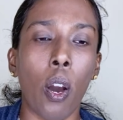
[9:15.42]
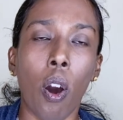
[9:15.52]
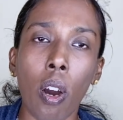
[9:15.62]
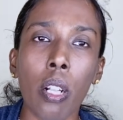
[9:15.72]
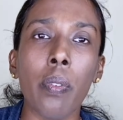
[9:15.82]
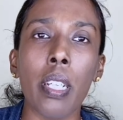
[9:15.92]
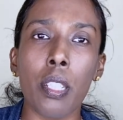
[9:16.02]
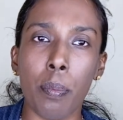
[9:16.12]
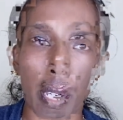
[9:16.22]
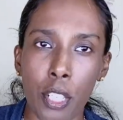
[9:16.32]

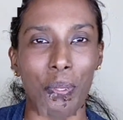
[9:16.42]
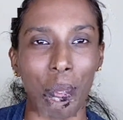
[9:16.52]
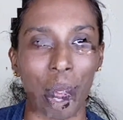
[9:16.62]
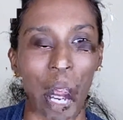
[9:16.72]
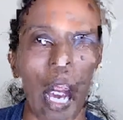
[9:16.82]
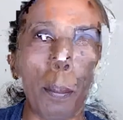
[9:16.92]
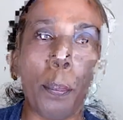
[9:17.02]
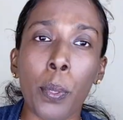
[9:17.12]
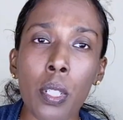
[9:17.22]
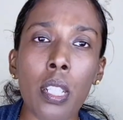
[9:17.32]
always make sure,
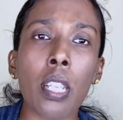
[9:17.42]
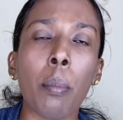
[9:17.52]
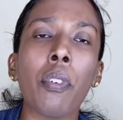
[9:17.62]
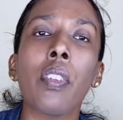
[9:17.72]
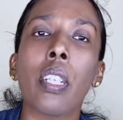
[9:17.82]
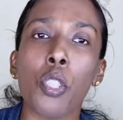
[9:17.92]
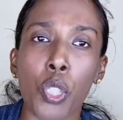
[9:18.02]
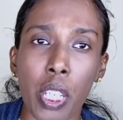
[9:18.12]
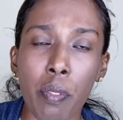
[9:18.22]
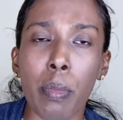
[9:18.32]
put some of the
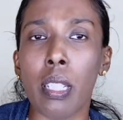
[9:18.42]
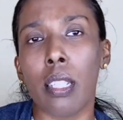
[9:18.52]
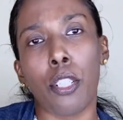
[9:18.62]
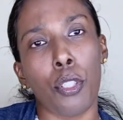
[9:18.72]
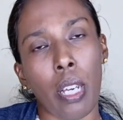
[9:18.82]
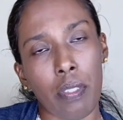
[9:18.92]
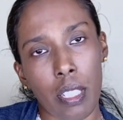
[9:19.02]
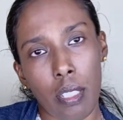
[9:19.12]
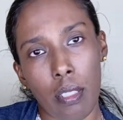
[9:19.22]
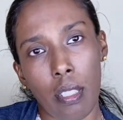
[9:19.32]
achievements that you have
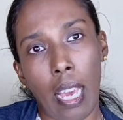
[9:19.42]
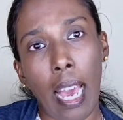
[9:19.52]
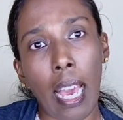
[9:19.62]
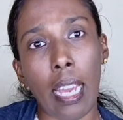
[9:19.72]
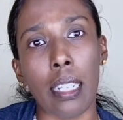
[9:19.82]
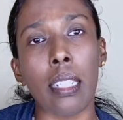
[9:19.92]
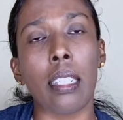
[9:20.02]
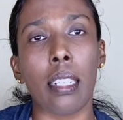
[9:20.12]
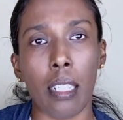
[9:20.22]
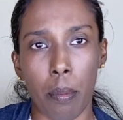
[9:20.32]
had in
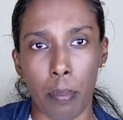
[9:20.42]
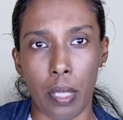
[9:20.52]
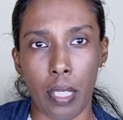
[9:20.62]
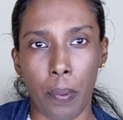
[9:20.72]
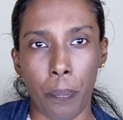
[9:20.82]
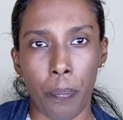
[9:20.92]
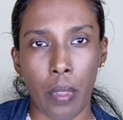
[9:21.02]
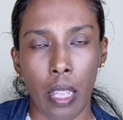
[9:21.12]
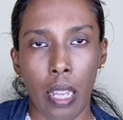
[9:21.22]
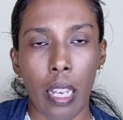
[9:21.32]
that company.
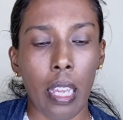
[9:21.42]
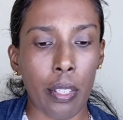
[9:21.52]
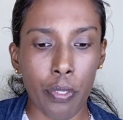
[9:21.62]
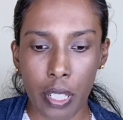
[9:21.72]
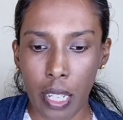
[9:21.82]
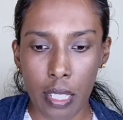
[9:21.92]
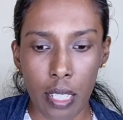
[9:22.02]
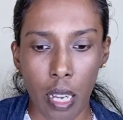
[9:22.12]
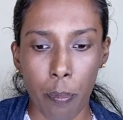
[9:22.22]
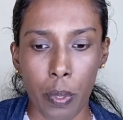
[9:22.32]
Like for an
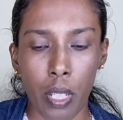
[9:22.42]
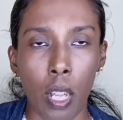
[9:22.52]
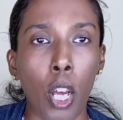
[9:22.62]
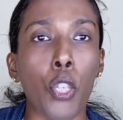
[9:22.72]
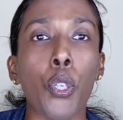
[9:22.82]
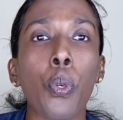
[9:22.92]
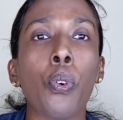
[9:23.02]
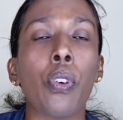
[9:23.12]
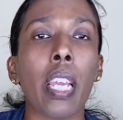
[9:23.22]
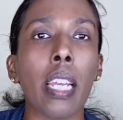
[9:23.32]
example,
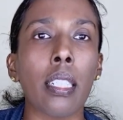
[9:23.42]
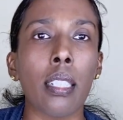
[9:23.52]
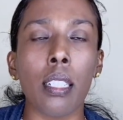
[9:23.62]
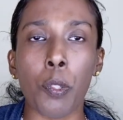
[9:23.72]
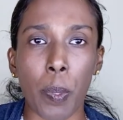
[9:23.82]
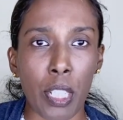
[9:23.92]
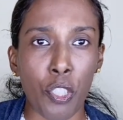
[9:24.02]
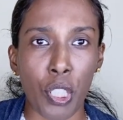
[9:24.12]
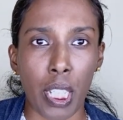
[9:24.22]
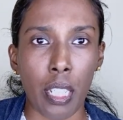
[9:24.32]
you created a
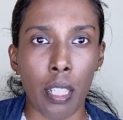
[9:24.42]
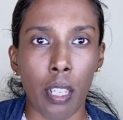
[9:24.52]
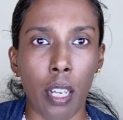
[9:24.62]
spreadsheet